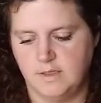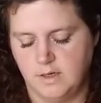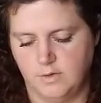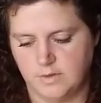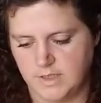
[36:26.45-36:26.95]
you
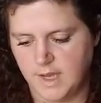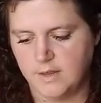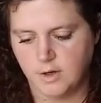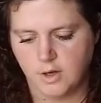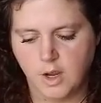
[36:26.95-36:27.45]
know,
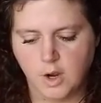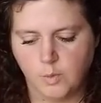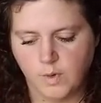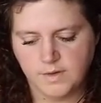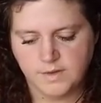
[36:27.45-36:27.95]
together,
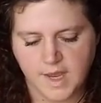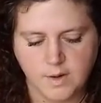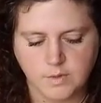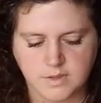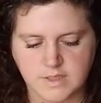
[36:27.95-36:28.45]
when they
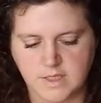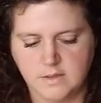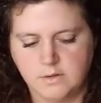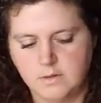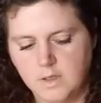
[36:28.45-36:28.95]
were
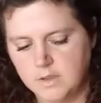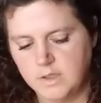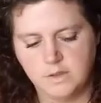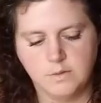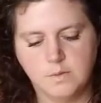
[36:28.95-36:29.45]
single,
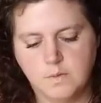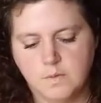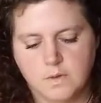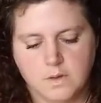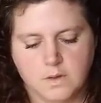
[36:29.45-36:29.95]

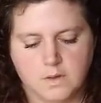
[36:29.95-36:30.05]
you